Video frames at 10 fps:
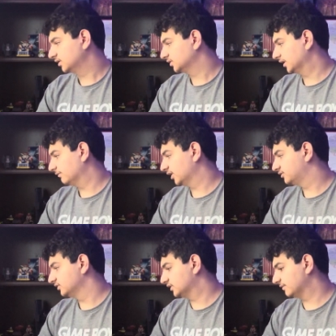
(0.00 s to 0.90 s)
They might
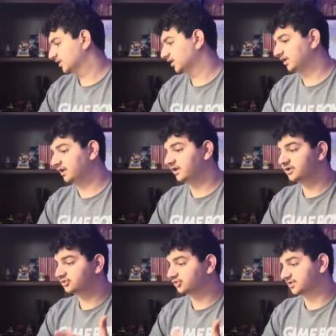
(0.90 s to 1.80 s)
do something a little
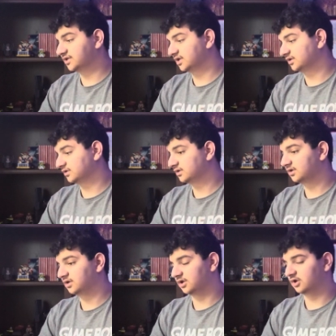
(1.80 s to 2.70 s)
interesting
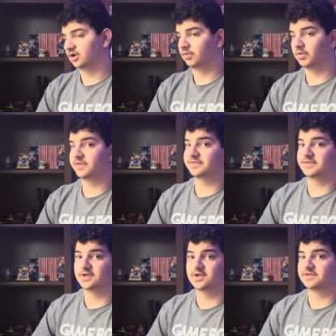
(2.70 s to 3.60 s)
with
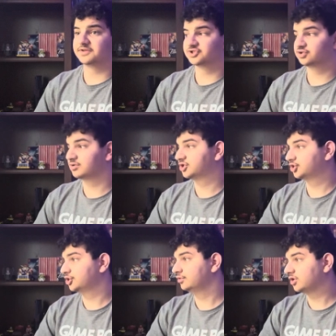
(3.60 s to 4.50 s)
the Switch
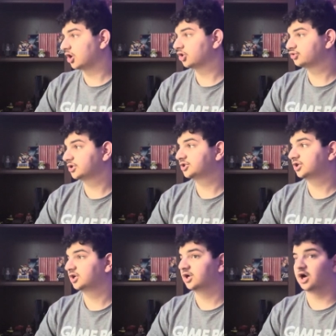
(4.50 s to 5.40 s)
2
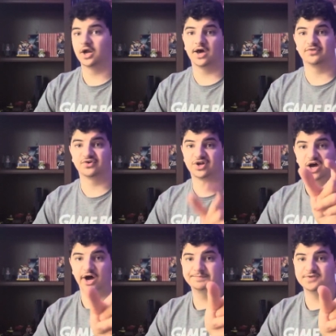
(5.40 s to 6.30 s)
cartridge on how they're going to
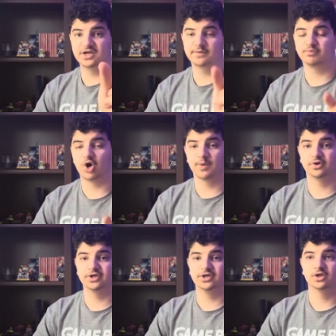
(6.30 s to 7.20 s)
update it
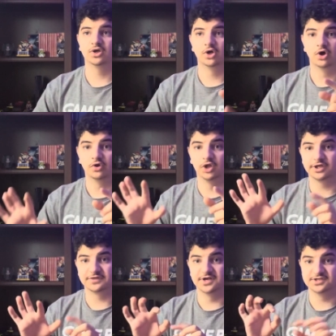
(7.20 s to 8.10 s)
properly,
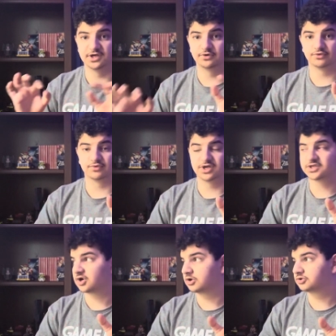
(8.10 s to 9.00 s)
like the Nintendo
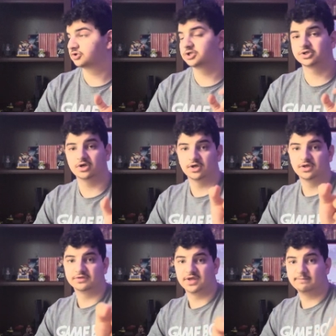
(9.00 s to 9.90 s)
3DS cartridge.
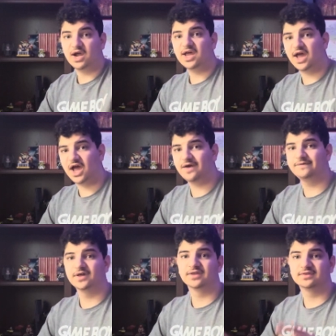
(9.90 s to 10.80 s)
They might have
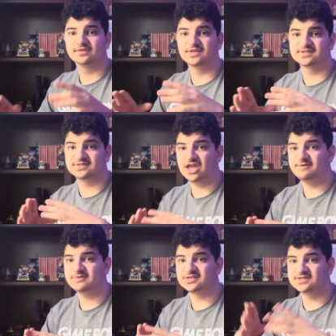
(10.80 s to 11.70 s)
the
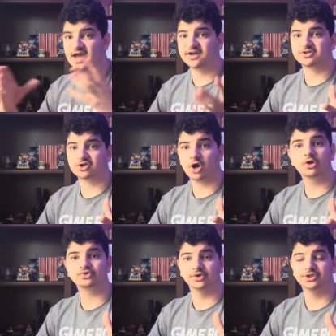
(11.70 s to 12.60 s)
same exact
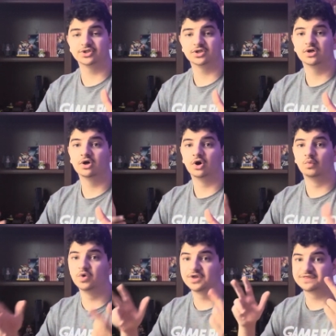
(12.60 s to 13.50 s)
cartridge
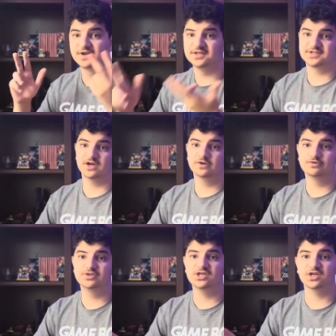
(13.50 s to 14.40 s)
with the
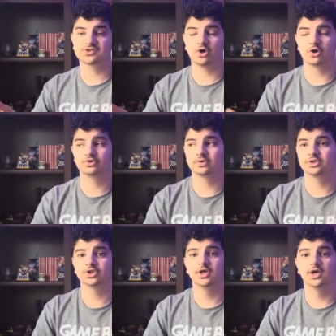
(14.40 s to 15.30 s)
Nintendo DS cartridge